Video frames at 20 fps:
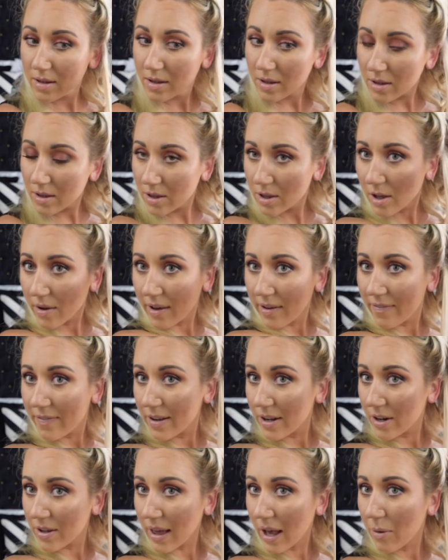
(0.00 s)
So I
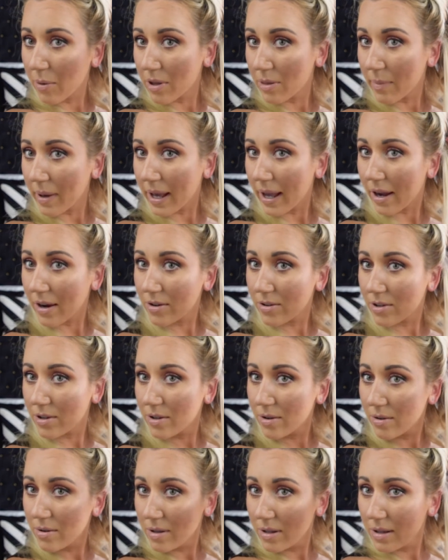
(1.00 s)
figure that with my hair
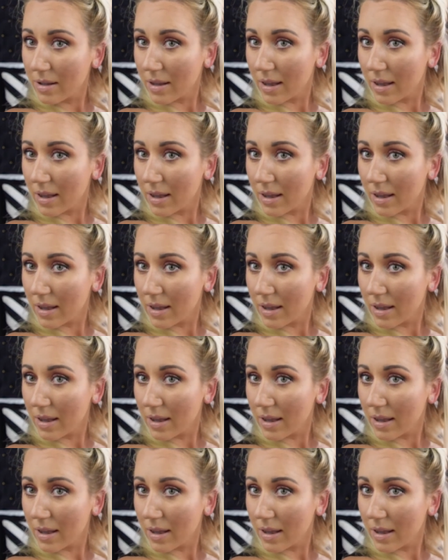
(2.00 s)
too.